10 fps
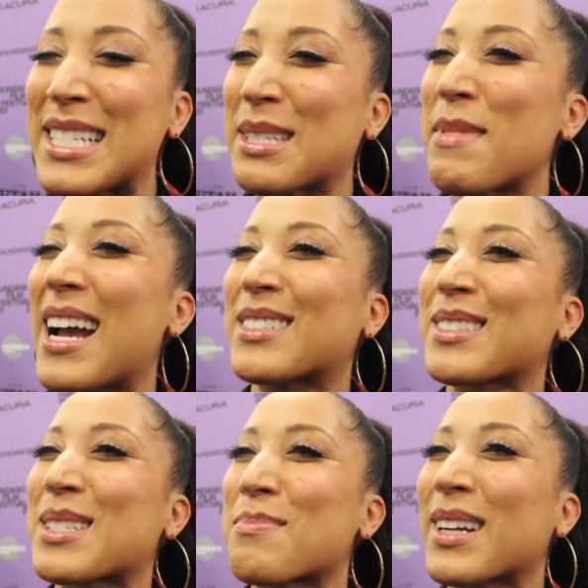need some
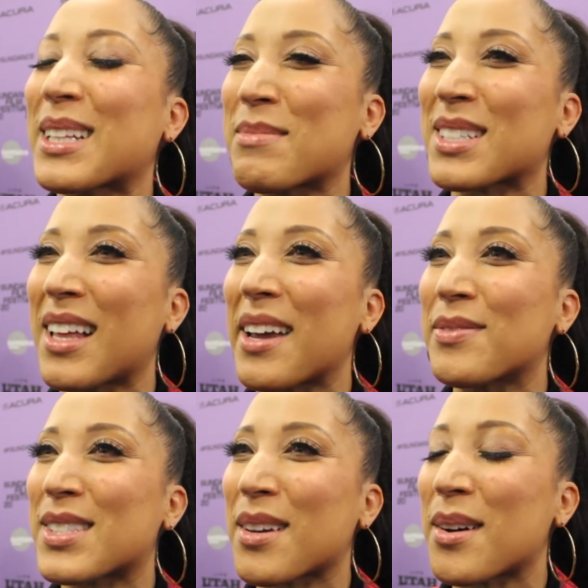actors to bring them to
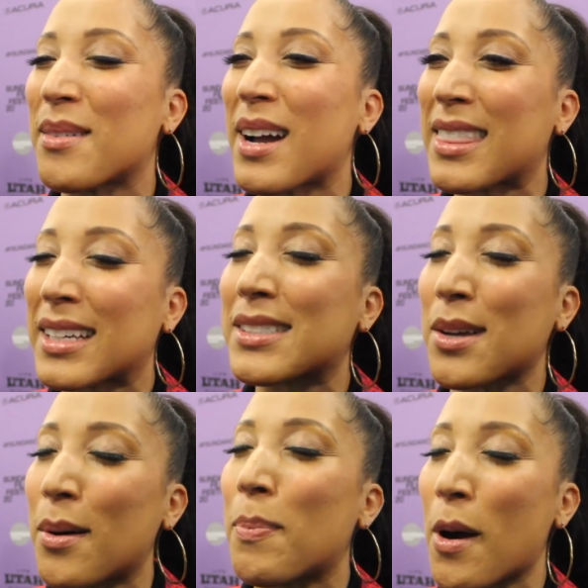life. So I think it's
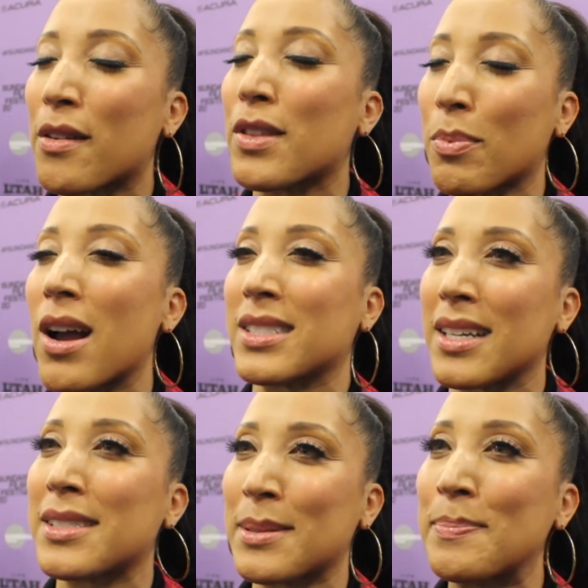all part of the
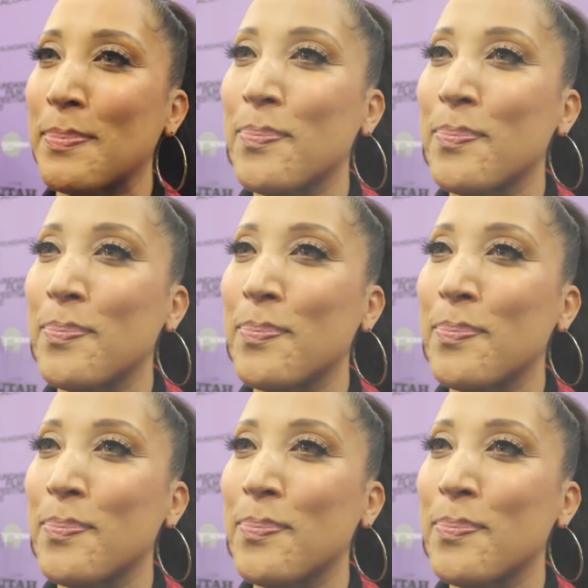process.